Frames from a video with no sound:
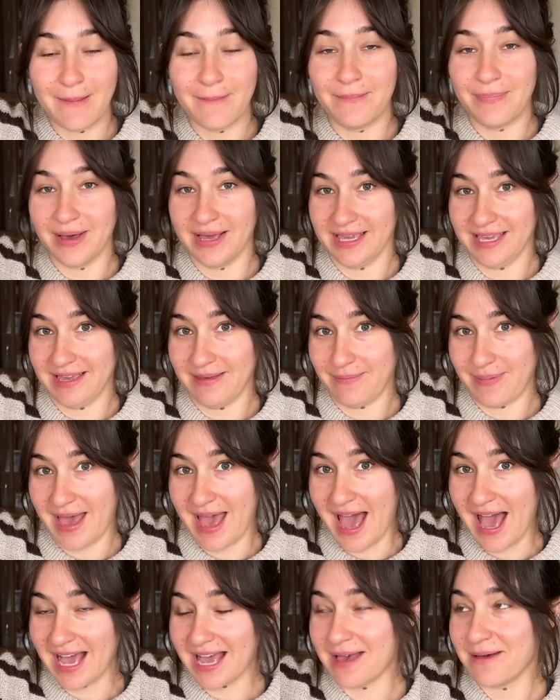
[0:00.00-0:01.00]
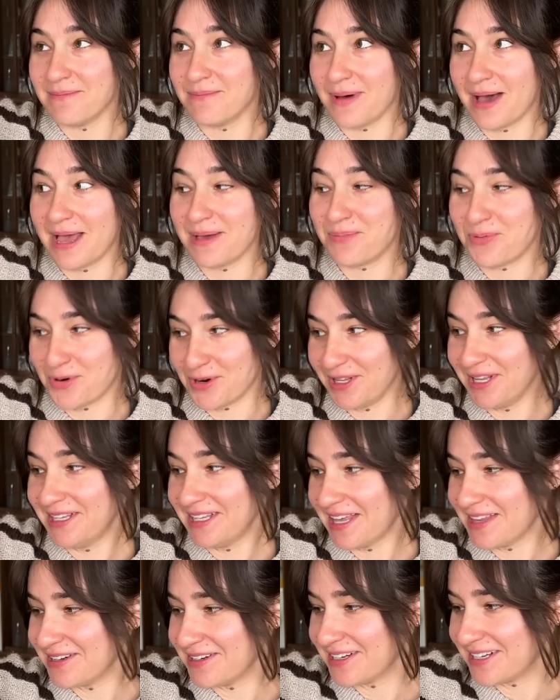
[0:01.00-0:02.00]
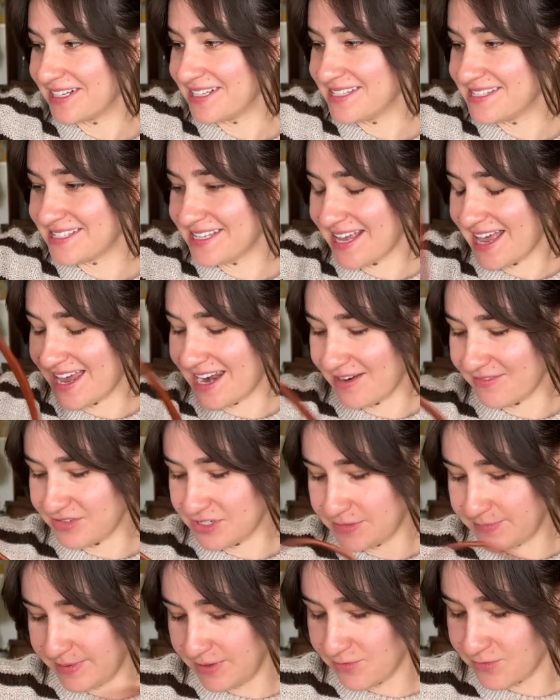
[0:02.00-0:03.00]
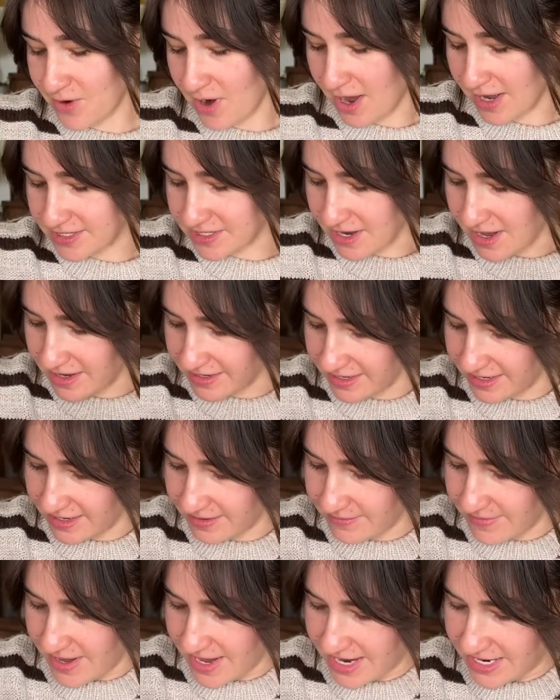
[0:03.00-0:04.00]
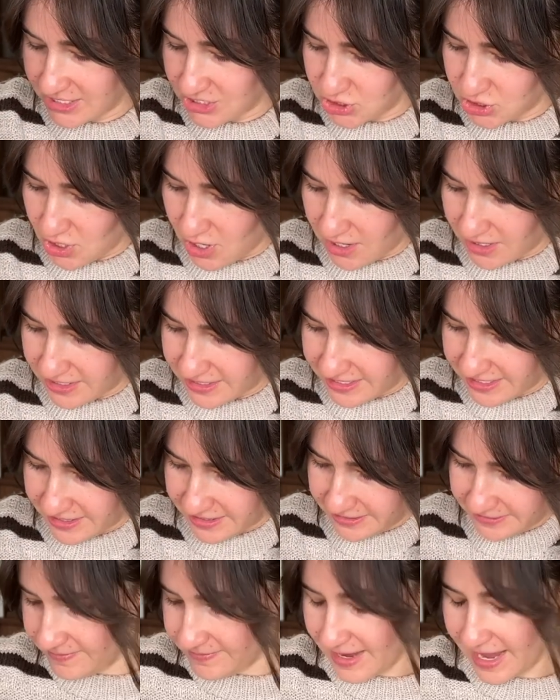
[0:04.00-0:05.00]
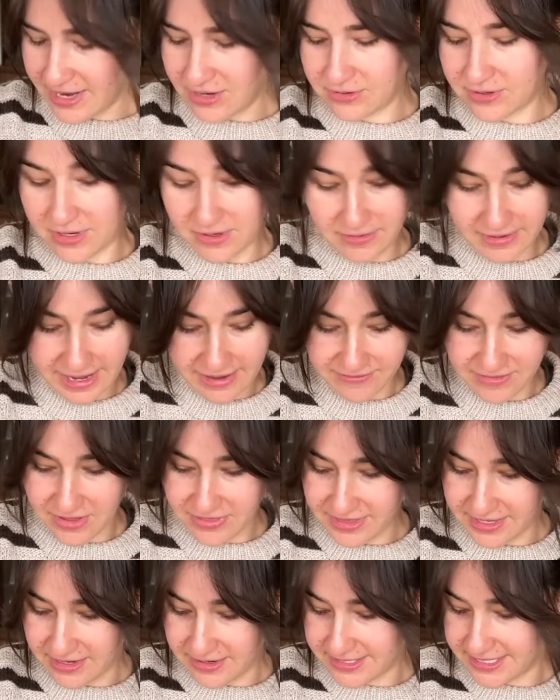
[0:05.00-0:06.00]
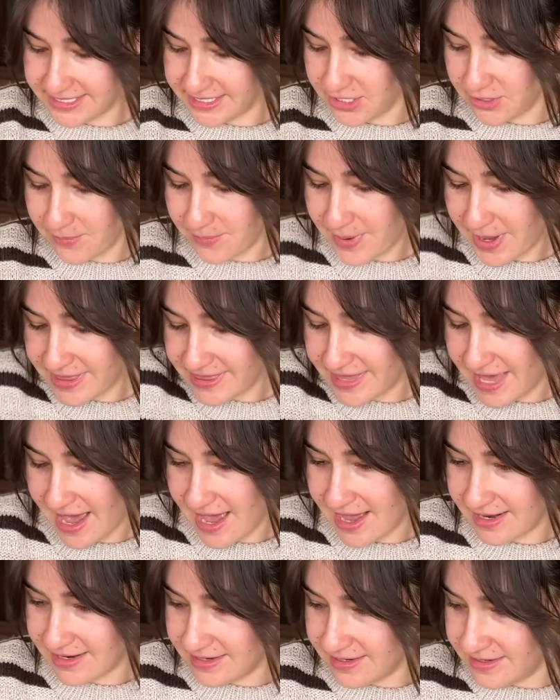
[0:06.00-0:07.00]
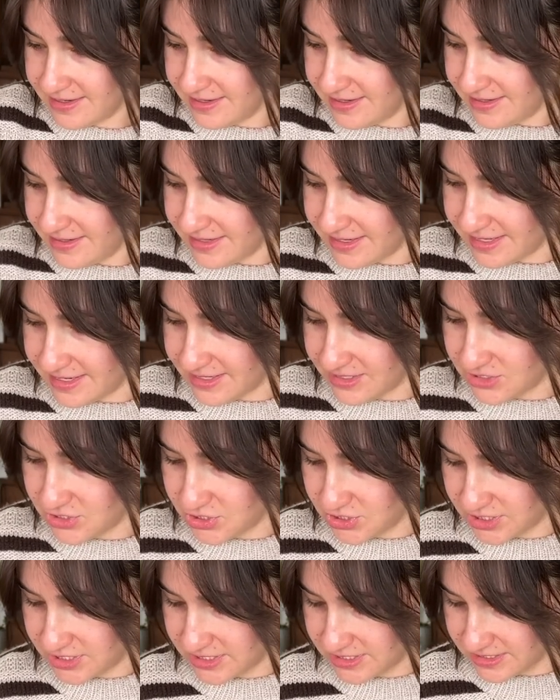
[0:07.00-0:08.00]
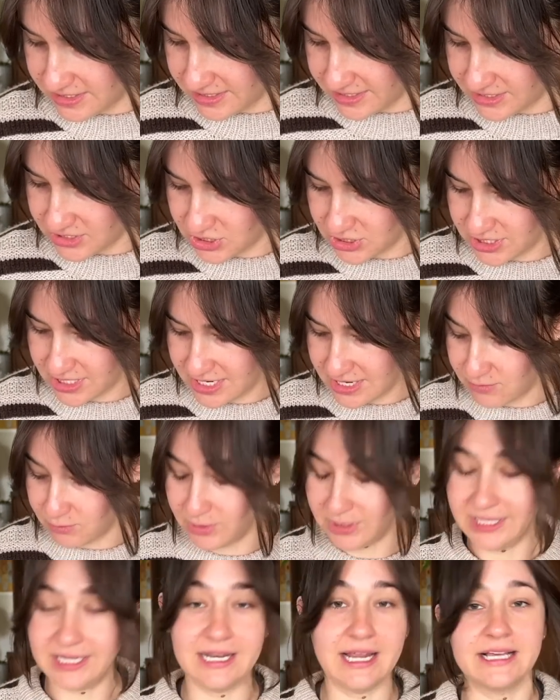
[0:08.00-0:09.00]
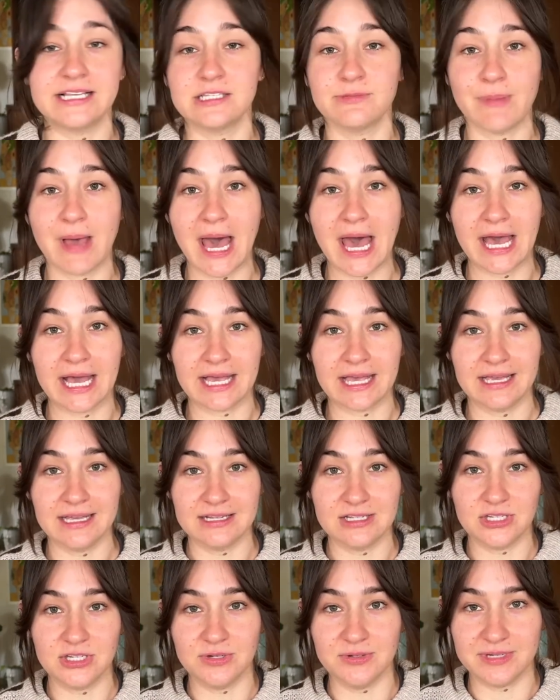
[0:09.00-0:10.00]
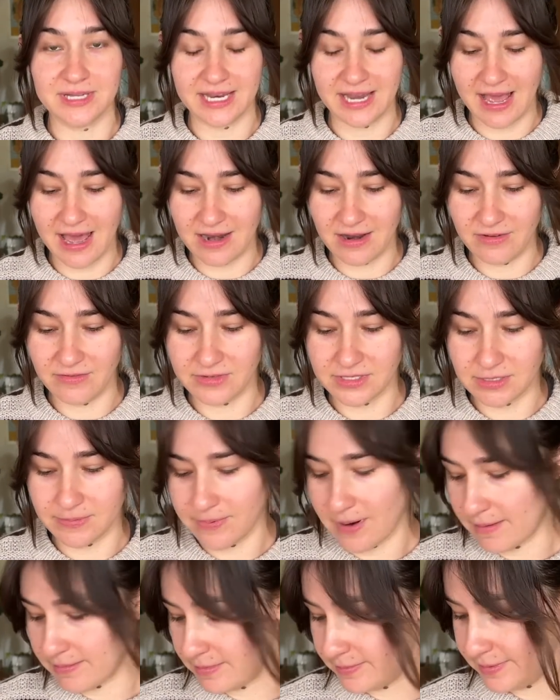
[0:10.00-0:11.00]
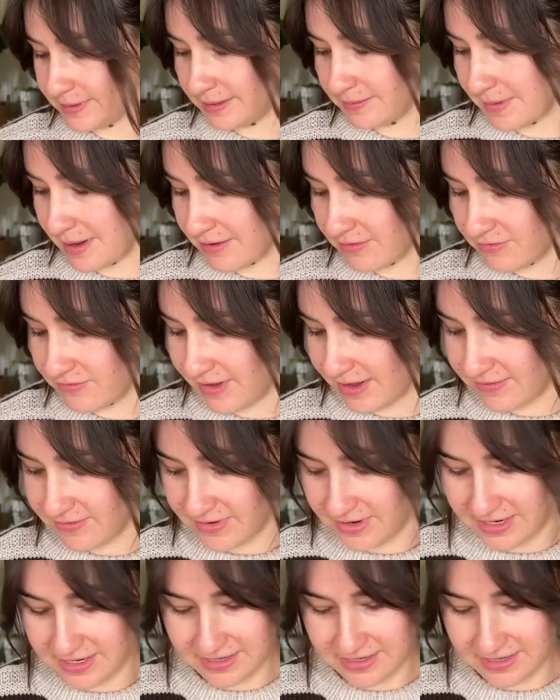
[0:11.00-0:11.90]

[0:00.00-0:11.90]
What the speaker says: Bucket Bag by Portland Leather Goods. And I've just been raw dogging my shawl in here. I don't know, I have nothing else in here but that. And it's just a really nice bag to knit out of. It's probably my favorite.